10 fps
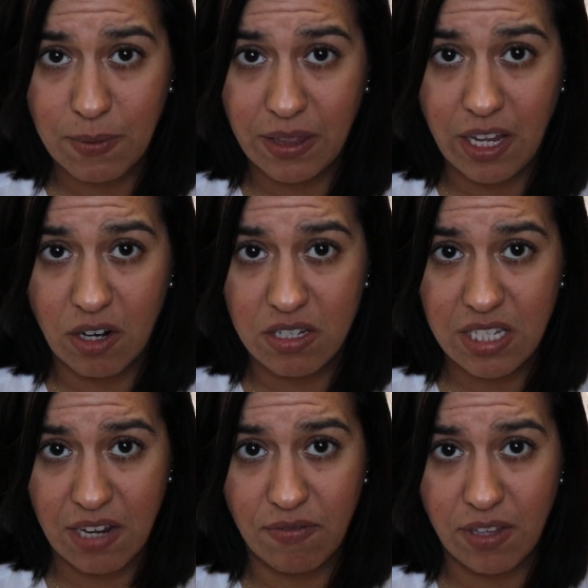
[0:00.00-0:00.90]
but they are
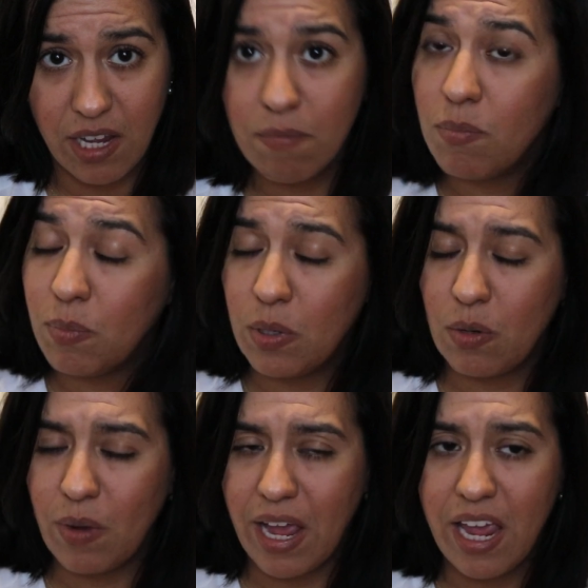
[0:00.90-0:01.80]
safely put
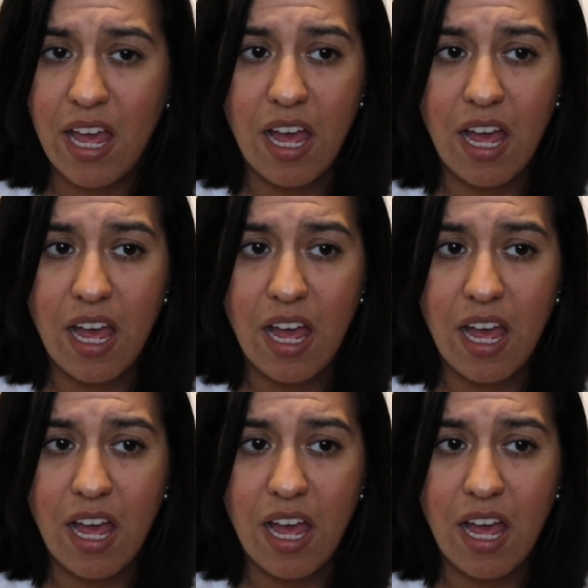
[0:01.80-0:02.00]
away.